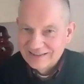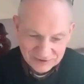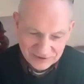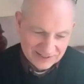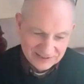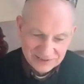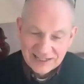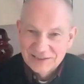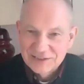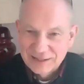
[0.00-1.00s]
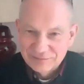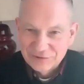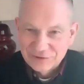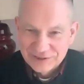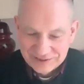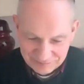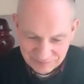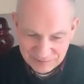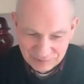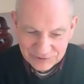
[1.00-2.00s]
Just a sidestep for
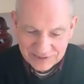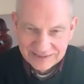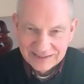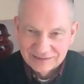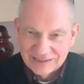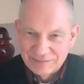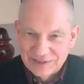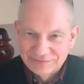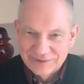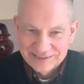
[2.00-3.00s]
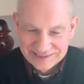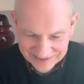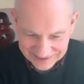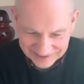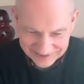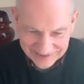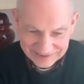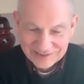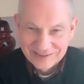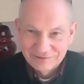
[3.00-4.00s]
people who think, oh, come on, what is
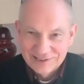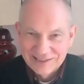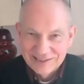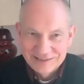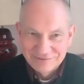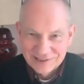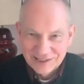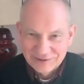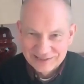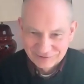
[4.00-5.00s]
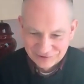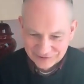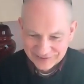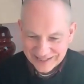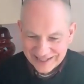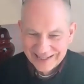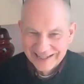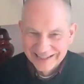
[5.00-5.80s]
that Rene Stevens now interviewing?